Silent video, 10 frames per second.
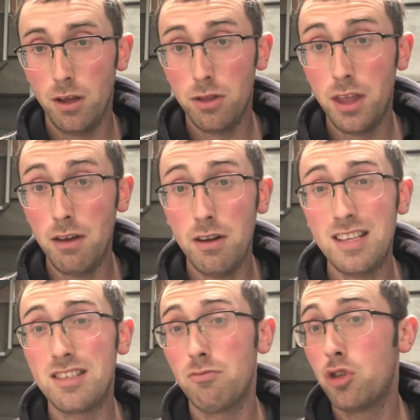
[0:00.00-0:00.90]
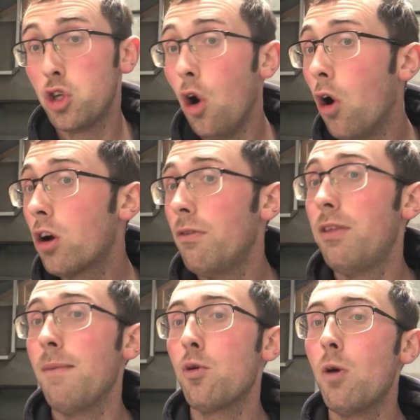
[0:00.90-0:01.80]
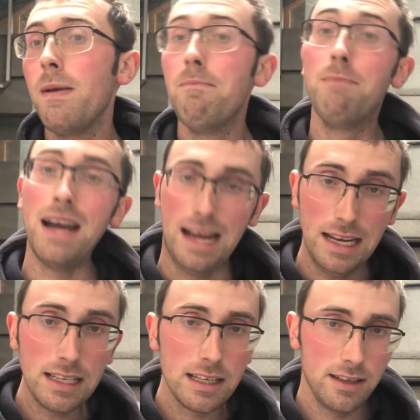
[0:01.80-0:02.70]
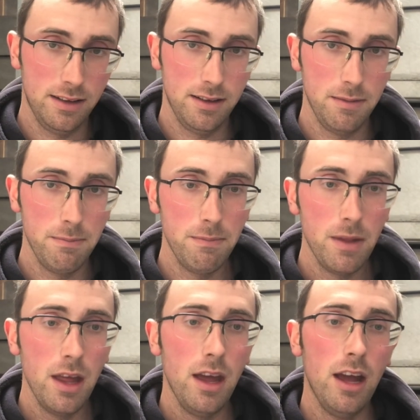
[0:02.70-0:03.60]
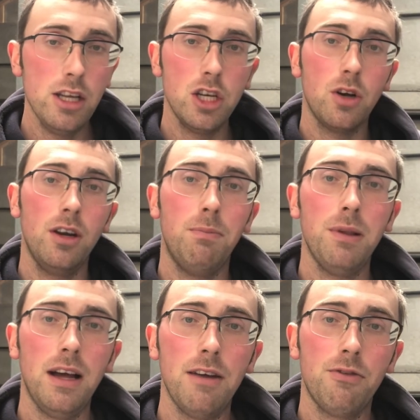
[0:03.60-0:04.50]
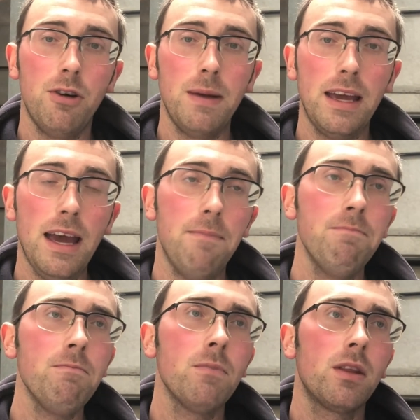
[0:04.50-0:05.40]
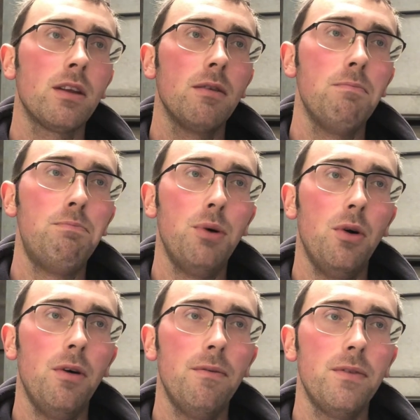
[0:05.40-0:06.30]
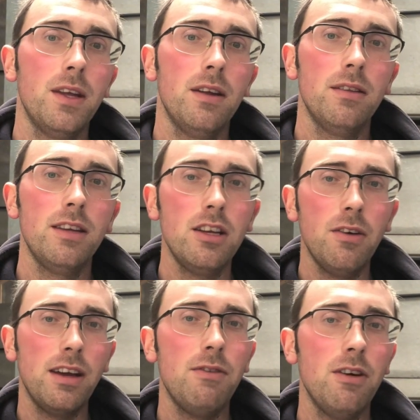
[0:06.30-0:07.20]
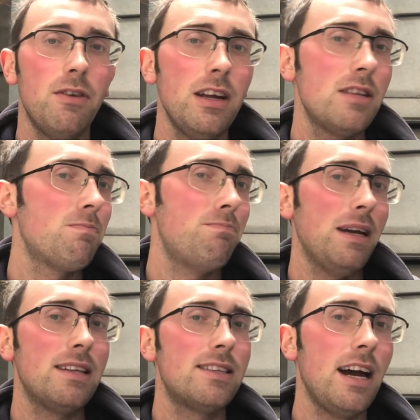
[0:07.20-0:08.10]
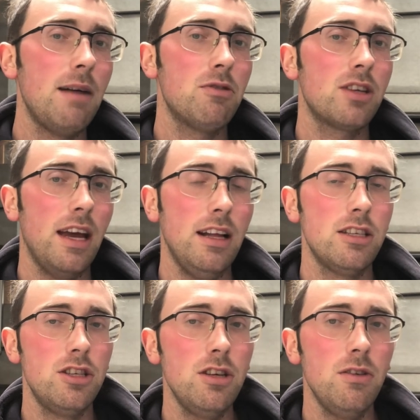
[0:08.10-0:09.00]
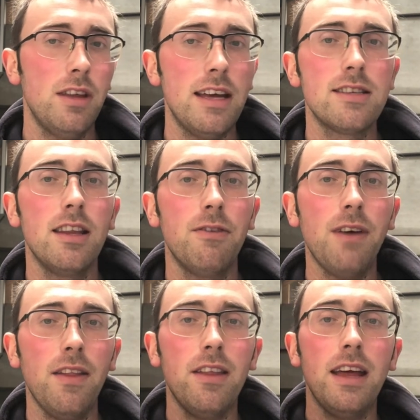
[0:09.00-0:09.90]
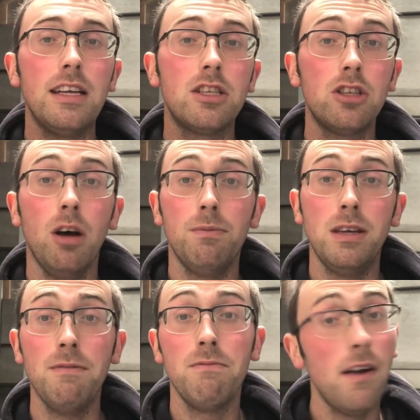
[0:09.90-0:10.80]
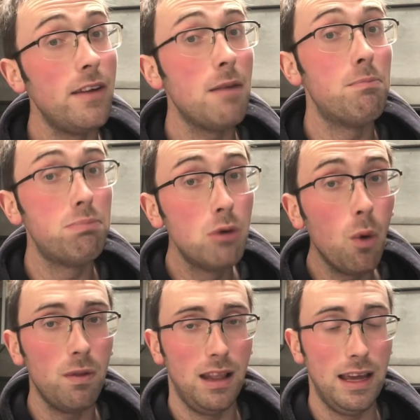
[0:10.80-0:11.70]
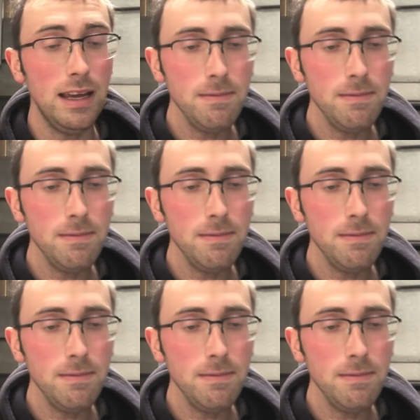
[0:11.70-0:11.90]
there is talk of them coming back, and you can apply for them again, but they don't give you a very big time scale to do this, and the fact that they stopped it very abruptly